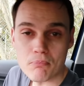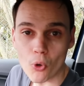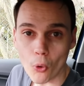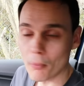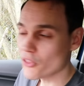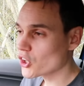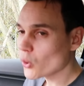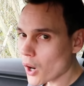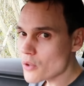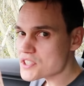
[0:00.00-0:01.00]
more, but the
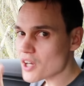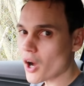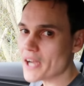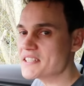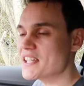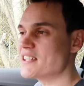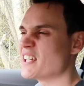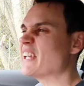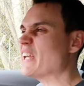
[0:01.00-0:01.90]
quotes I did,